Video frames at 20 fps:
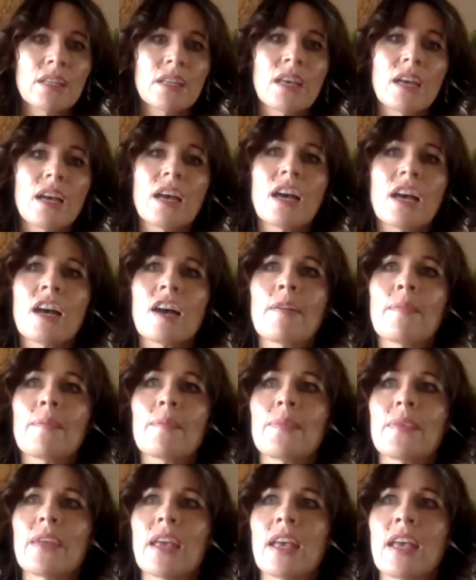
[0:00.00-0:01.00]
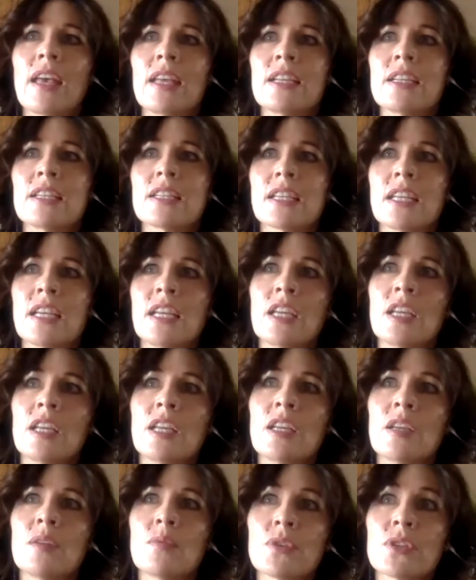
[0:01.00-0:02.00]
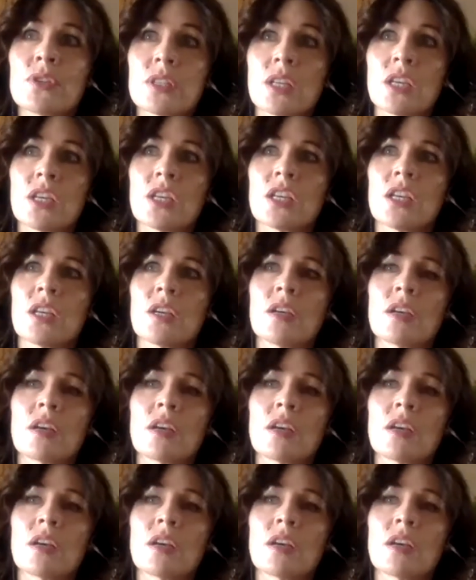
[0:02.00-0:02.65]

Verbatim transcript: Um, and he was thinking